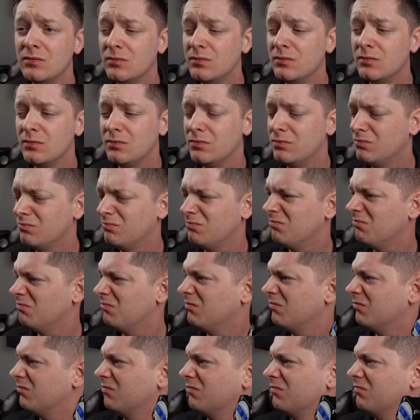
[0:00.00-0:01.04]

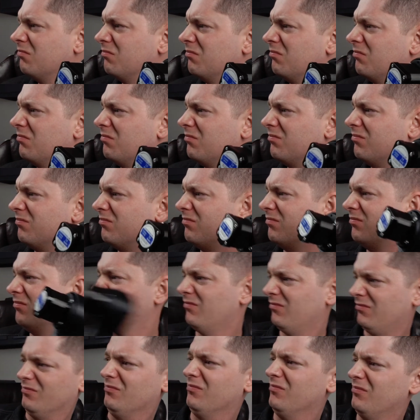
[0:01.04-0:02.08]

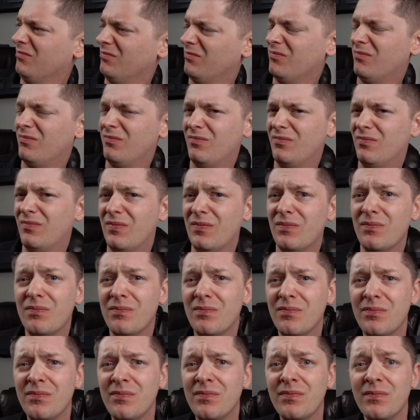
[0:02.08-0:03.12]

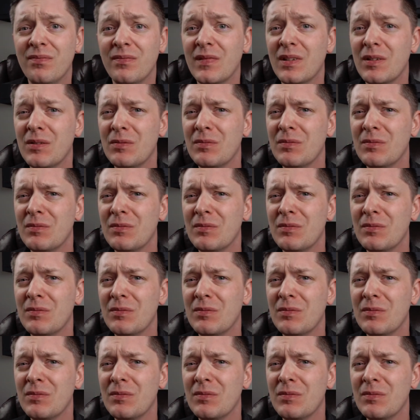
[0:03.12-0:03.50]
Nothing is said.